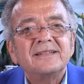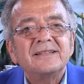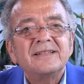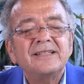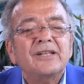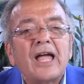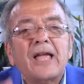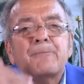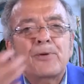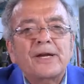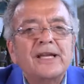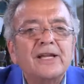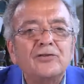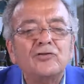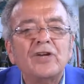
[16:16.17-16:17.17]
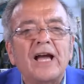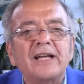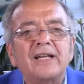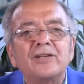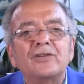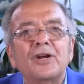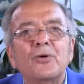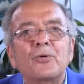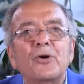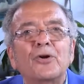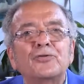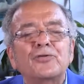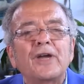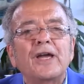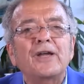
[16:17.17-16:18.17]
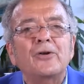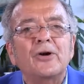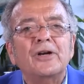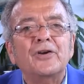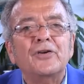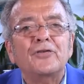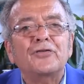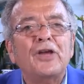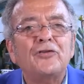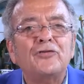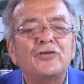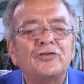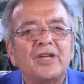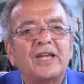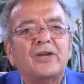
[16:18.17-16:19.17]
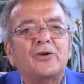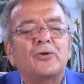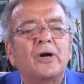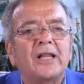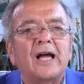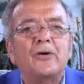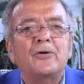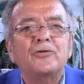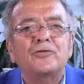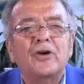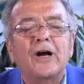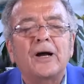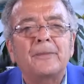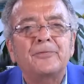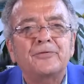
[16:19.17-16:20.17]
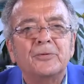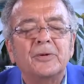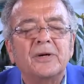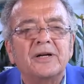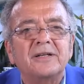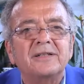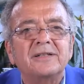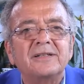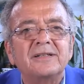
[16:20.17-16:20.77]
You like bringing China into the World Trade Organization, taking all our jobs away.